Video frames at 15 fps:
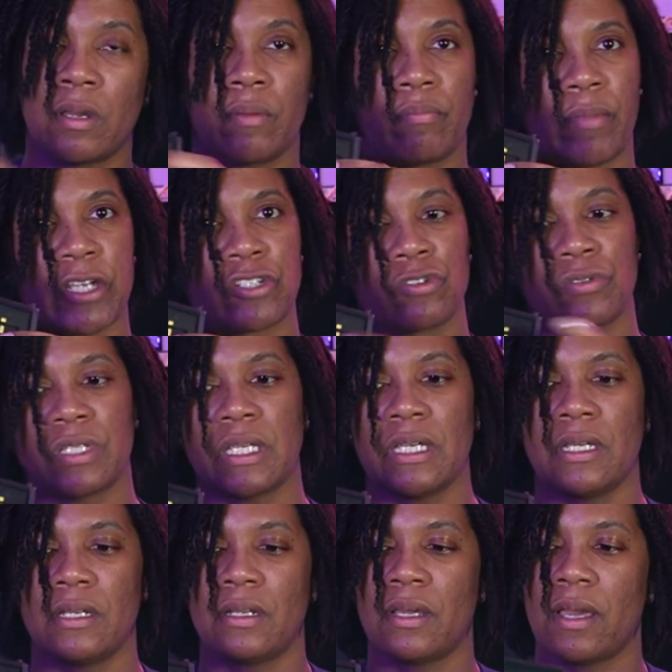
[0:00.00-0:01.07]
make sure it's
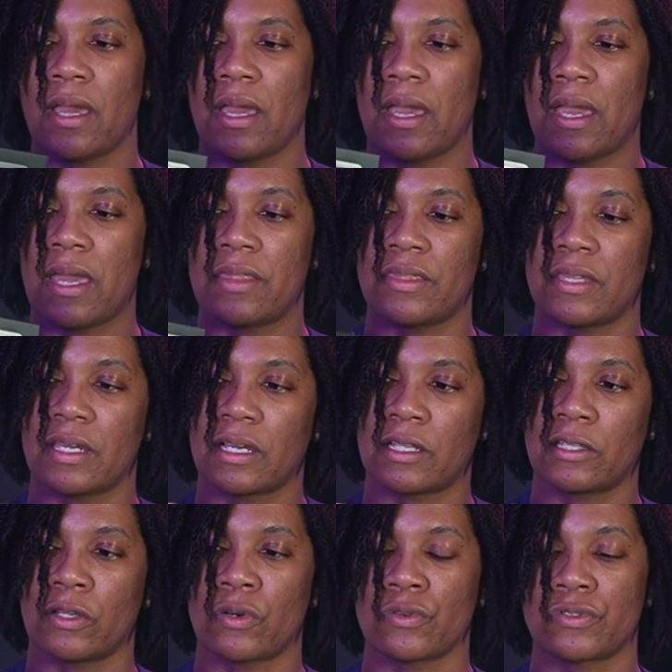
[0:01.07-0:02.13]
in, and then
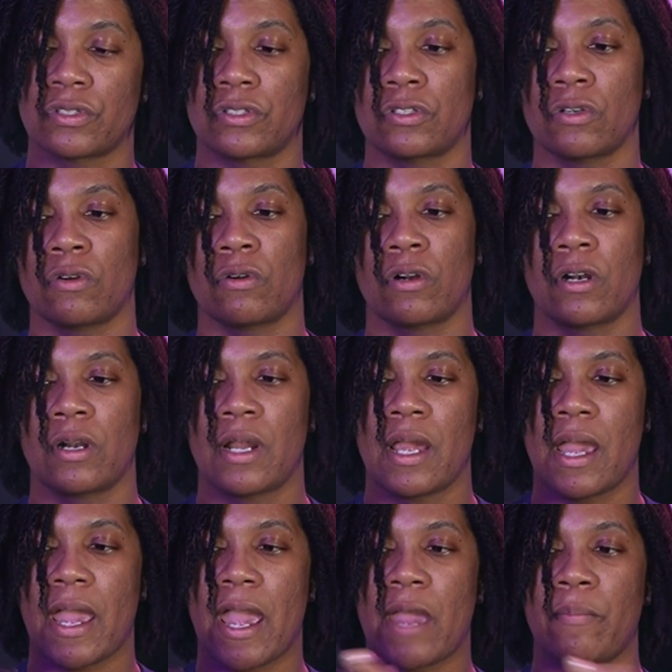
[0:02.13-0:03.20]
close the door
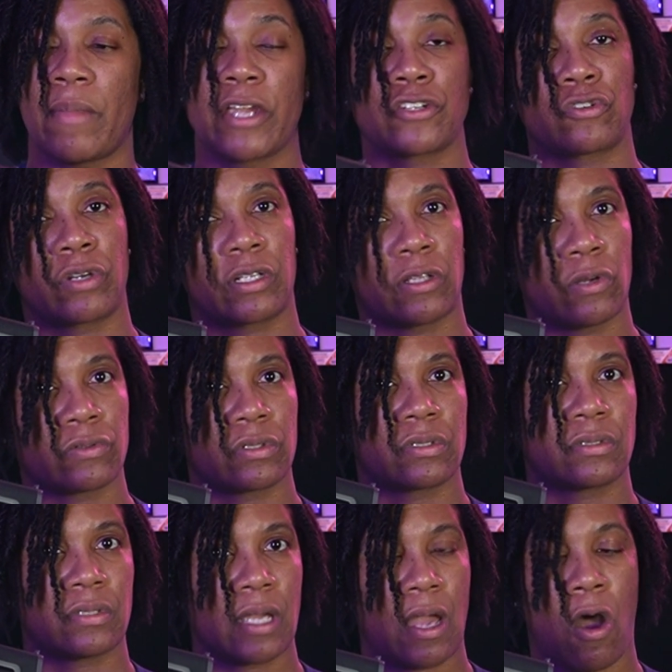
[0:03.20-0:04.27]
and make sure it
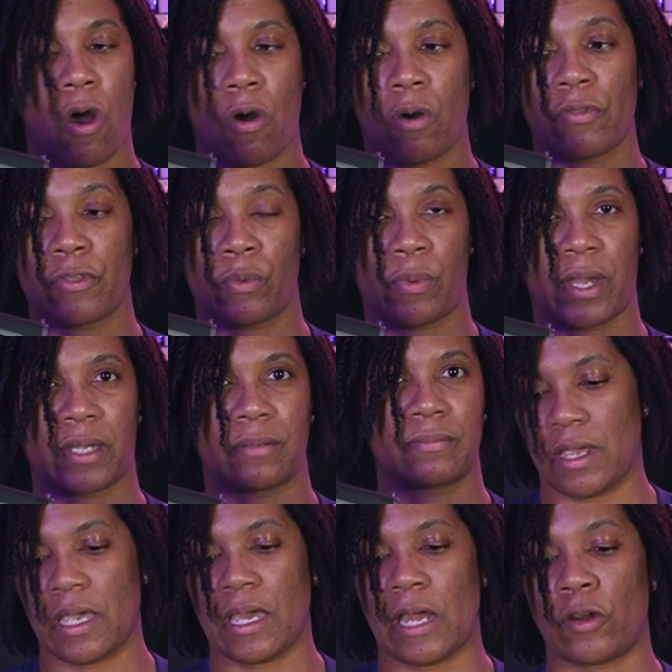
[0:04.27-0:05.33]
closes all the way.
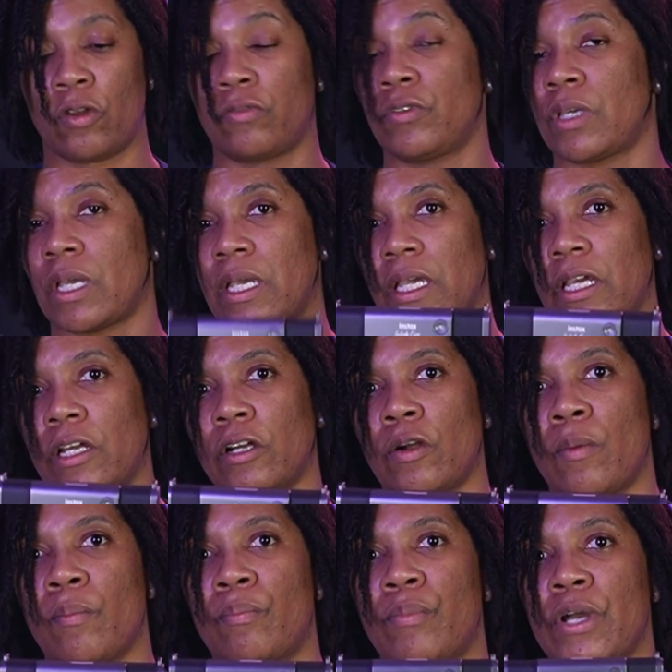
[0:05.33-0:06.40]
And I don't know if you can hear,
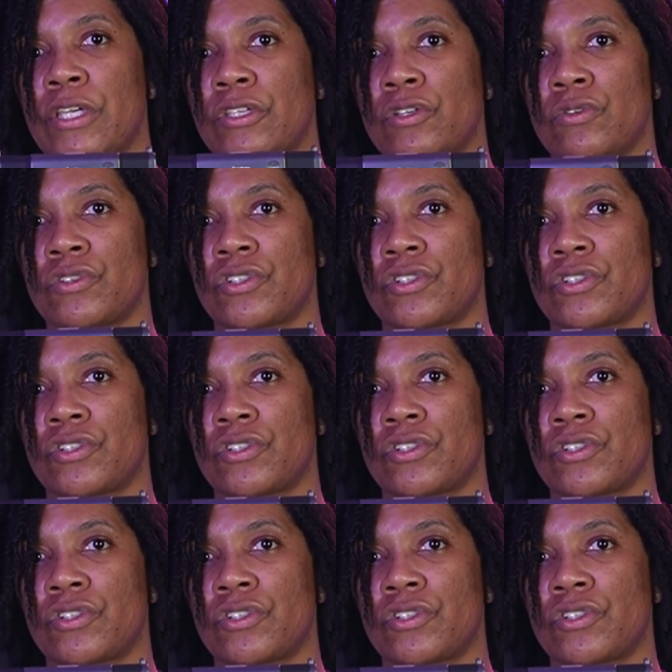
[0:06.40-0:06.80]
but you